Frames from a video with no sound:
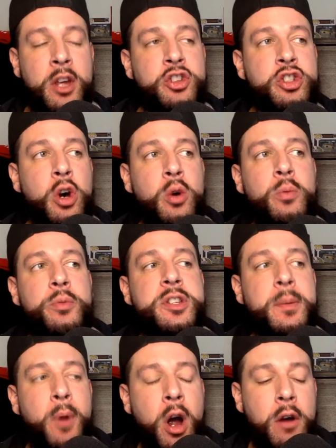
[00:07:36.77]
So
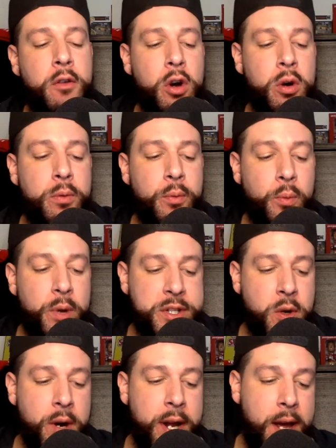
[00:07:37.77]
tomorrow,
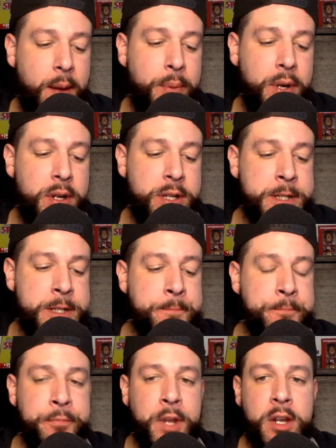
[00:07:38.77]
what's going to happen is
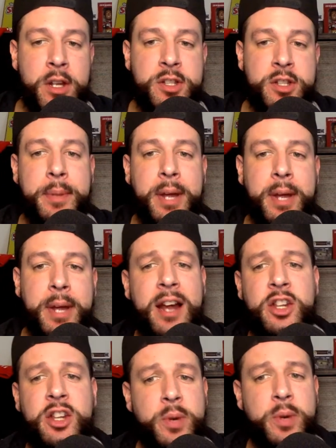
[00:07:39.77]
there's going to be a
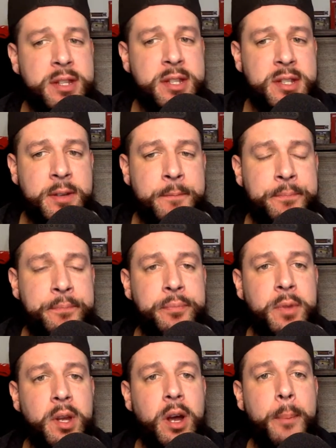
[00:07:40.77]
lot of tweets
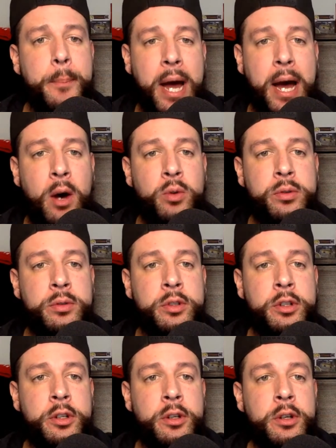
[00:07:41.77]
about
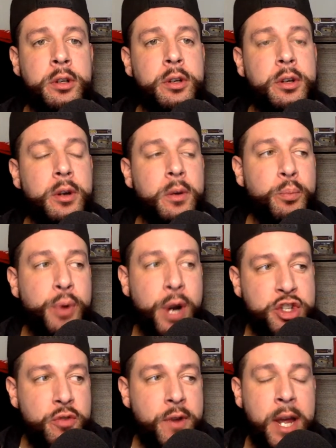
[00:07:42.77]

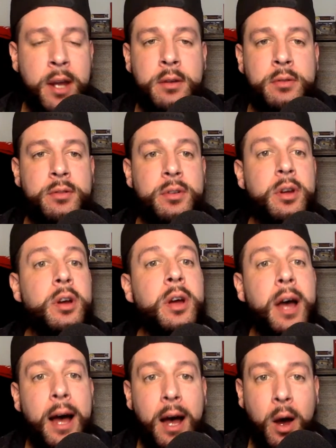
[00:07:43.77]
pressure rate,
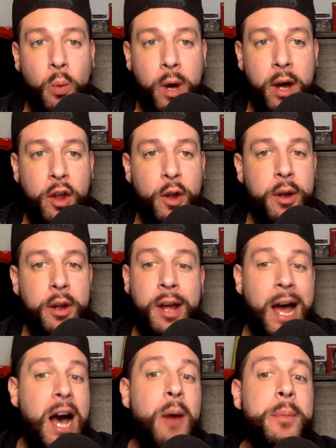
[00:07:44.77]
how
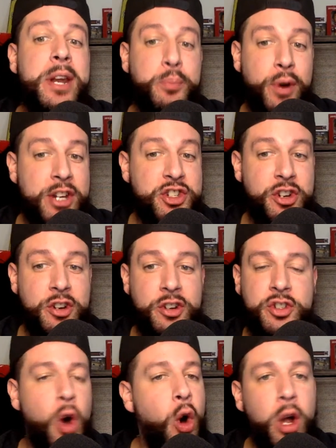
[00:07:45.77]
many
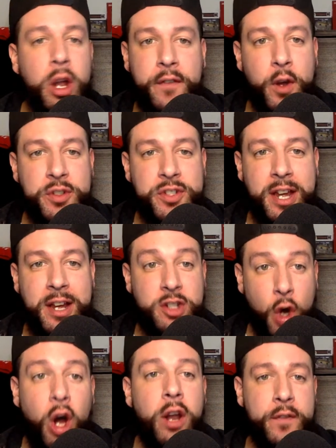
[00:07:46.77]
pressures, all of those
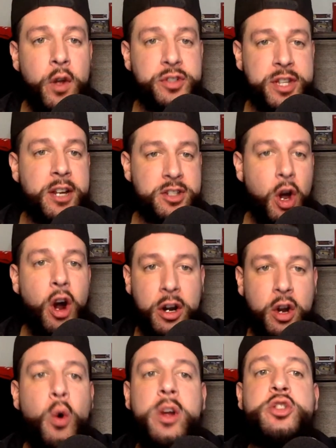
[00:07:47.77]
things. All of those things are
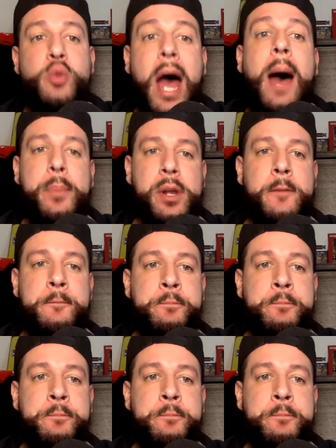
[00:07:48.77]
going to happen.